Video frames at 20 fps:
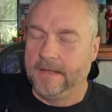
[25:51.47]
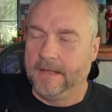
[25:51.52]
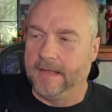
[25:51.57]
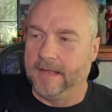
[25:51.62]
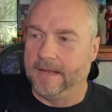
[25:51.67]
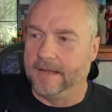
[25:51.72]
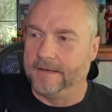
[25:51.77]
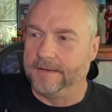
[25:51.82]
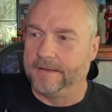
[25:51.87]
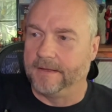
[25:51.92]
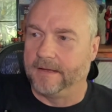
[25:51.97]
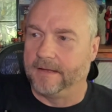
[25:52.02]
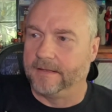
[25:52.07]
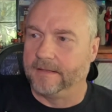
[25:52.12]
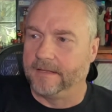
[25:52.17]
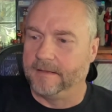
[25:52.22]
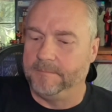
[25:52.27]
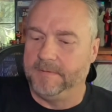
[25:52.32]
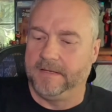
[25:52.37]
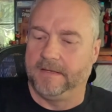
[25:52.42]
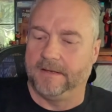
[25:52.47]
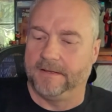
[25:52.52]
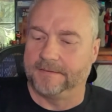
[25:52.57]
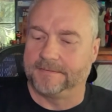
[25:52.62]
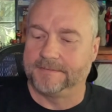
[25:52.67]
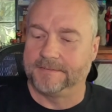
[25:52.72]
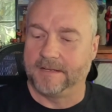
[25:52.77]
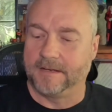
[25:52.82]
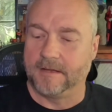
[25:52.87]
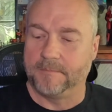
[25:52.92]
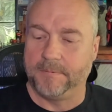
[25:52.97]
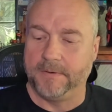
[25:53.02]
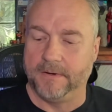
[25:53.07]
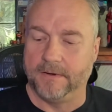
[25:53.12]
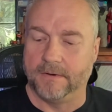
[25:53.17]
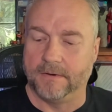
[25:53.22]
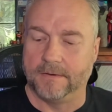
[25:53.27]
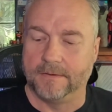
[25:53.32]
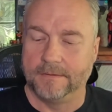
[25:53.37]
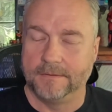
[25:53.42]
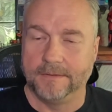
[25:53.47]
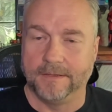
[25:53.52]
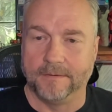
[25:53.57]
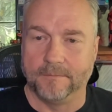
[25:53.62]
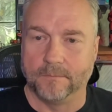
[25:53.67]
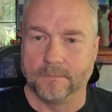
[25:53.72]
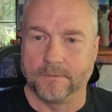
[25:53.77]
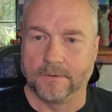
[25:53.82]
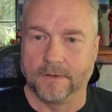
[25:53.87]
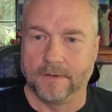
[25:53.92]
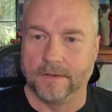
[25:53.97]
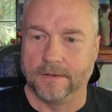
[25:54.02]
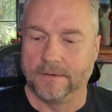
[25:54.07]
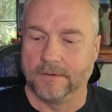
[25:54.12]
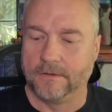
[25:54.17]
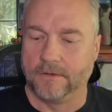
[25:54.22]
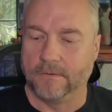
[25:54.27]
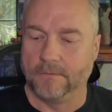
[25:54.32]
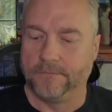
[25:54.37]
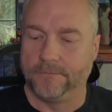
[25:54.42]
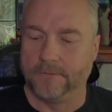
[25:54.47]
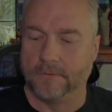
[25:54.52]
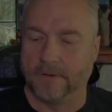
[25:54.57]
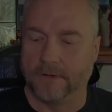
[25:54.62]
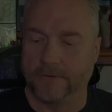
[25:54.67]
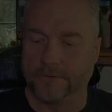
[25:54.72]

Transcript: And let me get it set up here and we're going to go through and